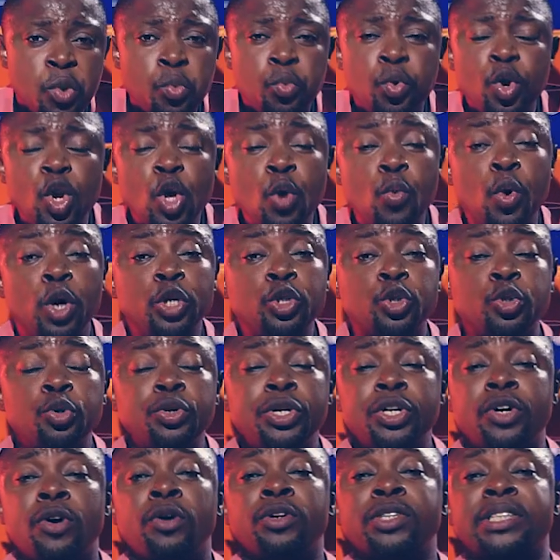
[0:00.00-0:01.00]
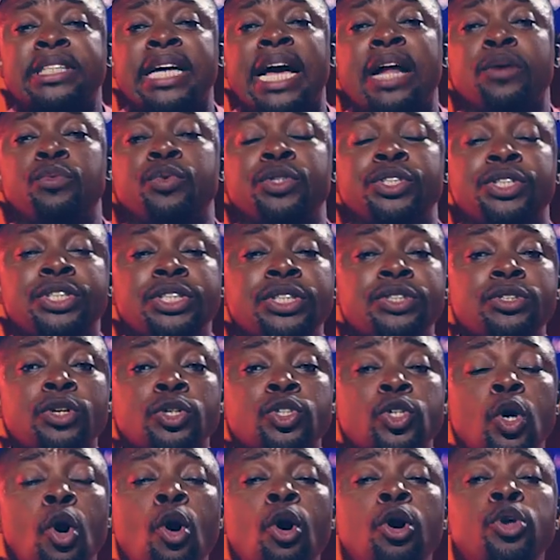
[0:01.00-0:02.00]
Will you want to reconcile with
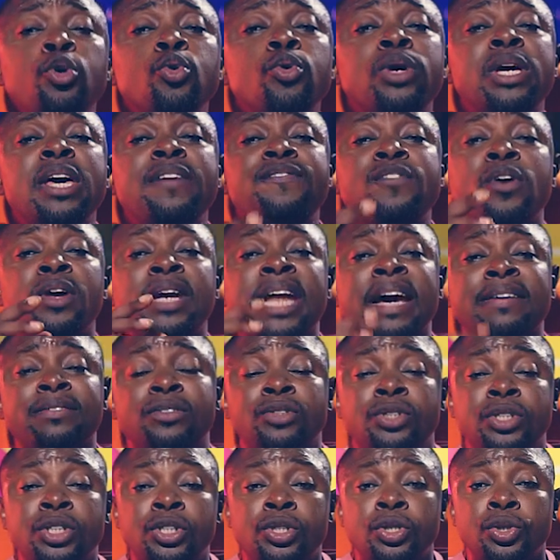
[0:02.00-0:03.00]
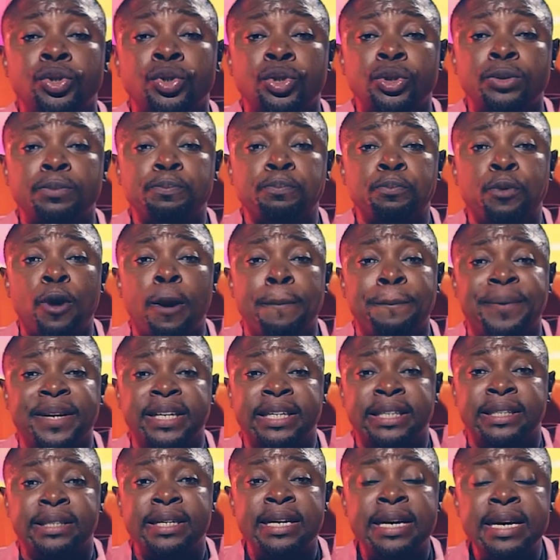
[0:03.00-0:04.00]
Jesus or you give your life to Jesus
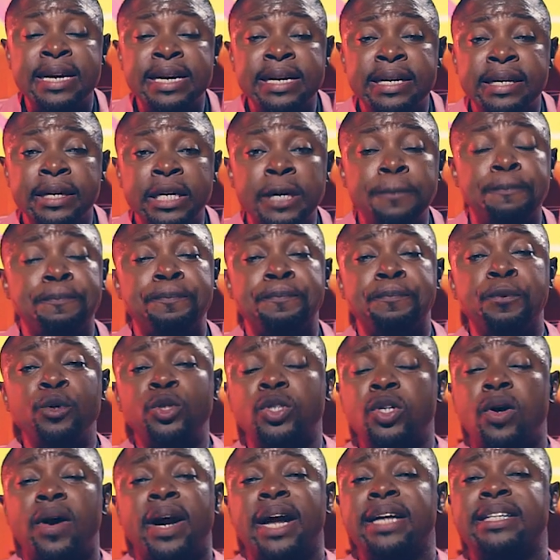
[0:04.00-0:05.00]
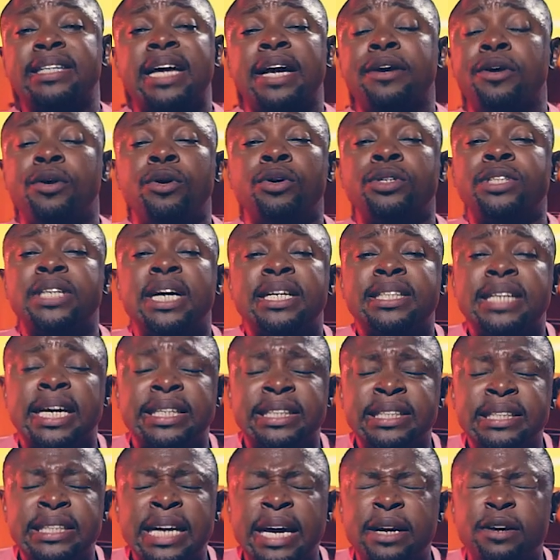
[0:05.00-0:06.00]
properly? Put your right hand on your chest
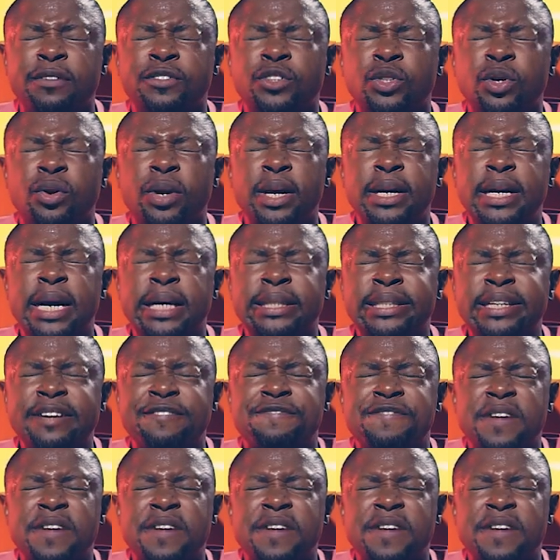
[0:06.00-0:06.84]
as a sign of surrender. Say,